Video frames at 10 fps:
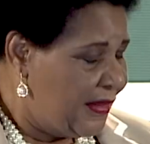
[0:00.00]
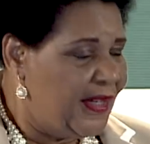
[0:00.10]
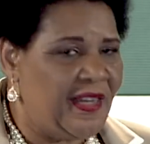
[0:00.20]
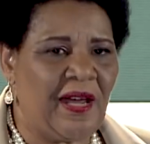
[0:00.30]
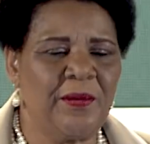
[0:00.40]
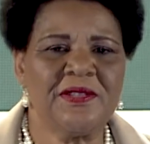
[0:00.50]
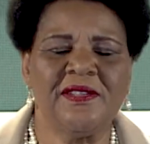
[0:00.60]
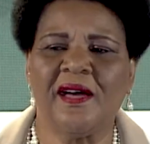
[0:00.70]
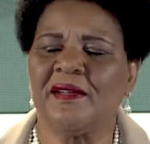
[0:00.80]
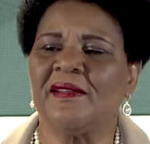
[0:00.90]
and I was
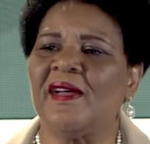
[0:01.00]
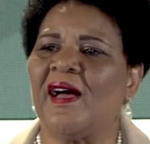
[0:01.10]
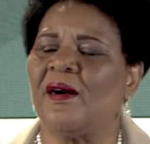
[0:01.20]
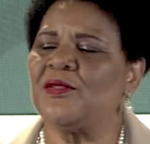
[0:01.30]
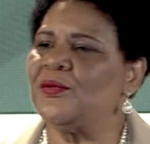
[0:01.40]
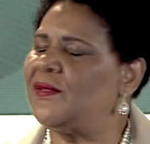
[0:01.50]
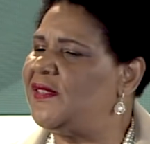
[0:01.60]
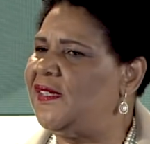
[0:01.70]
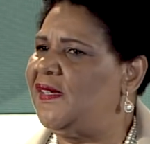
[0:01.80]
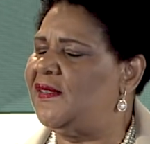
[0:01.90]
not allowed to
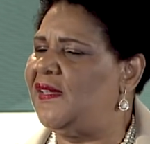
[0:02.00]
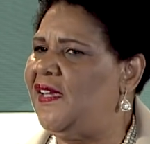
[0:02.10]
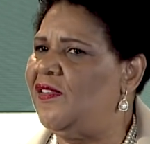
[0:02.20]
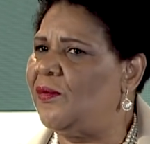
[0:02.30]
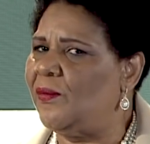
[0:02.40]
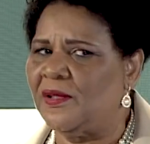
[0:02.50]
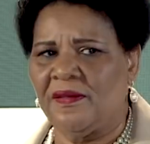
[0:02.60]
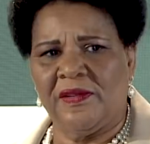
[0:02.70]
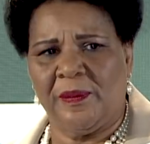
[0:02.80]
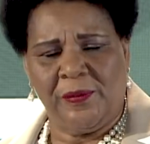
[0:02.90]
attend either one of
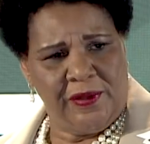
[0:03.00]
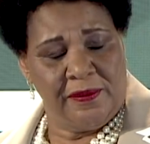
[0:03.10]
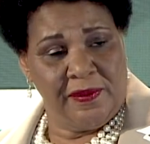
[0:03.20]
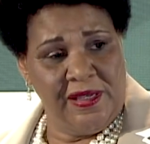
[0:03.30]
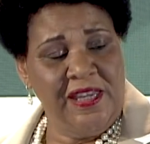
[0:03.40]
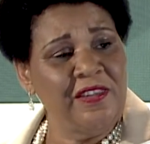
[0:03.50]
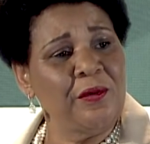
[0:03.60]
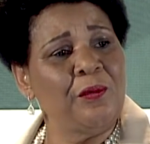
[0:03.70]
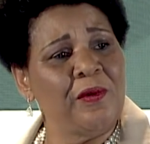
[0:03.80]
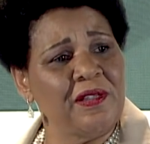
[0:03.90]

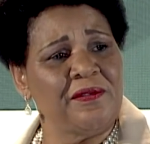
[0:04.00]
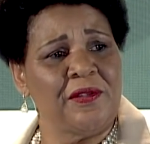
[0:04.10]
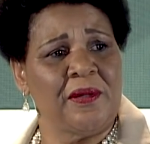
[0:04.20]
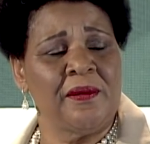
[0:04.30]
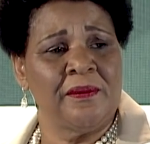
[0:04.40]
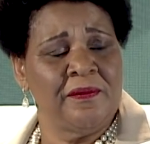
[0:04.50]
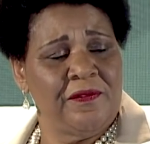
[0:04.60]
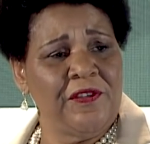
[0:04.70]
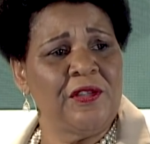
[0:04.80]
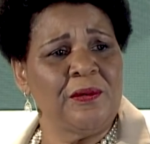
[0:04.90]
their
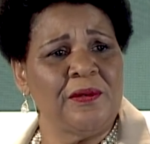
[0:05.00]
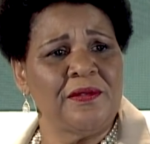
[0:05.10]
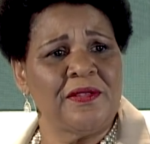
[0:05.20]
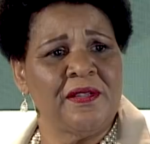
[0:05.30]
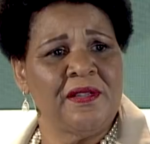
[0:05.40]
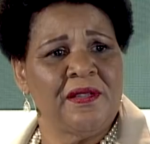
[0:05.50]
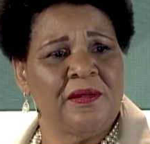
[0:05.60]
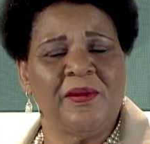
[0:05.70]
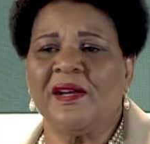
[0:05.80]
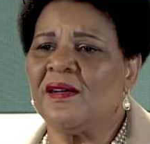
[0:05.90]
funerals
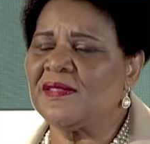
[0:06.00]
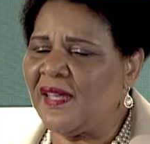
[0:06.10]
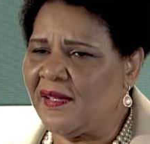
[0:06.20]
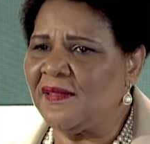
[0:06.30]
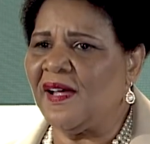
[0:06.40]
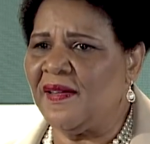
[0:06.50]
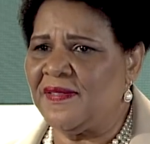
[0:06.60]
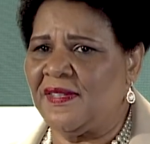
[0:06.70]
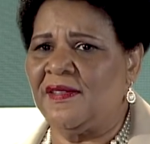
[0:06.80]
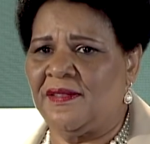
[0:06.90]
because I had a life
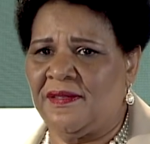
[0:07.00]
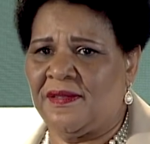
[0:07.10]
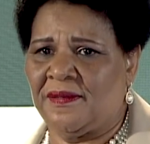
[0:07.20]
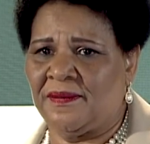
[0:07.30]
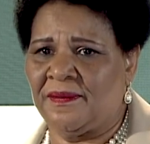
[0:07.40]
sentence.